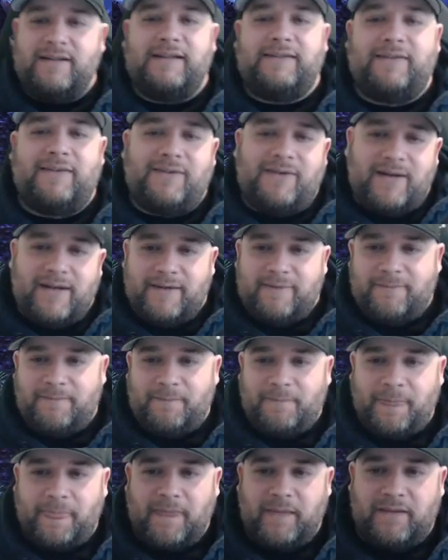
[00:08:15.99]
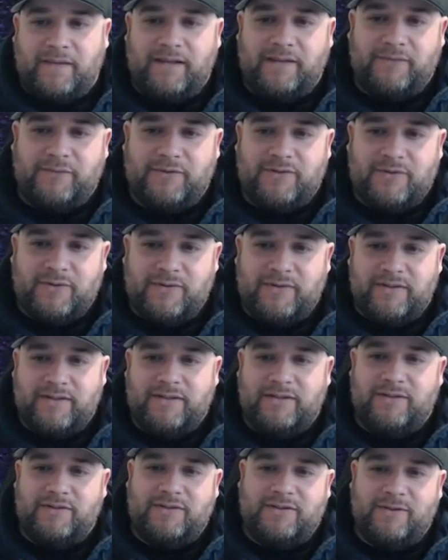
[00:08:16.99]
That's all right. Thanks for doing
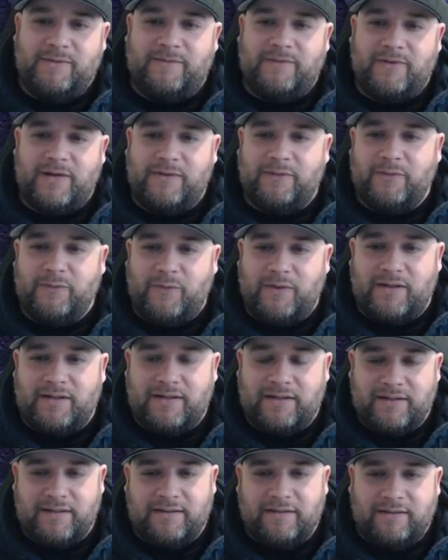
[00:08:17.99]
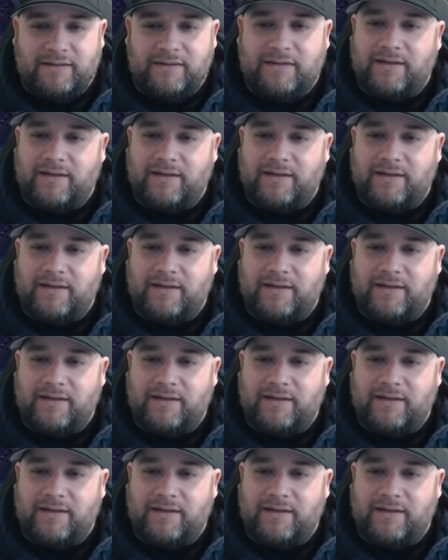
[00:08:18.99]
the YouTube for everyone.